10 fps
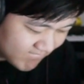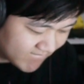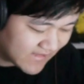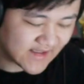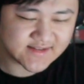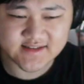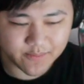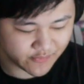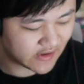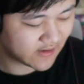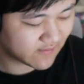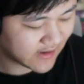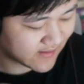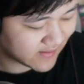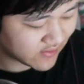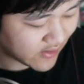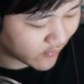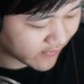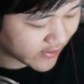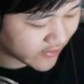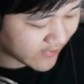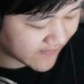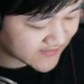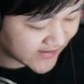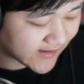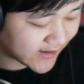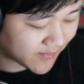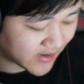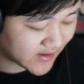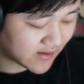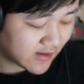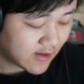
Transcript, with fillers: That's something, right? And then yeah, over here you have Zen Headbutt,